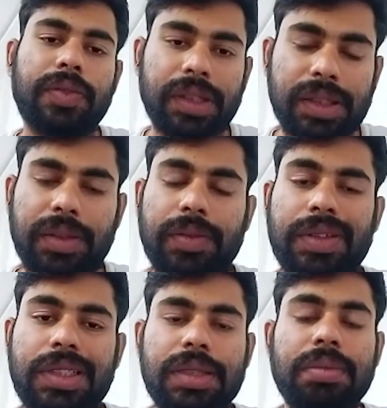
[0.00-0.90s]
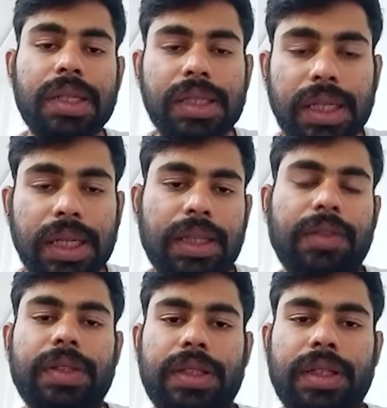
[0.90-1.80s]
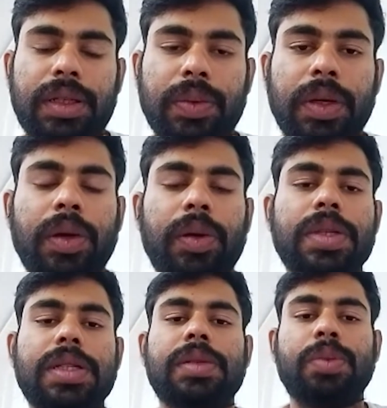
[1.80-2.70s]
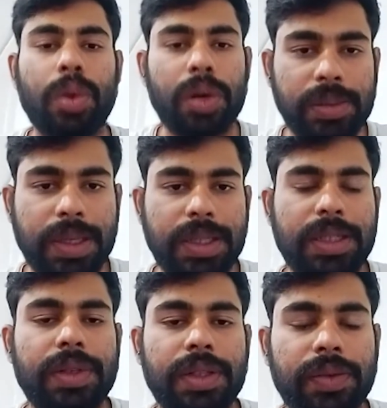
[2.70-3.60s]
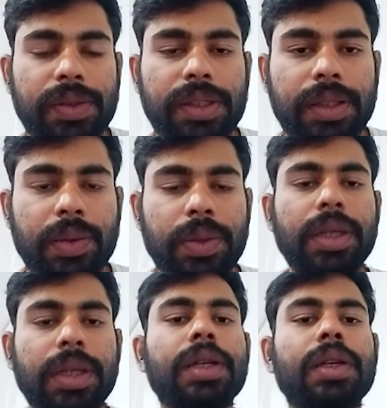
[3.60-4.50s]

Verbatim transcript: is which is missing in the physical world or which is more expensive in the physical world.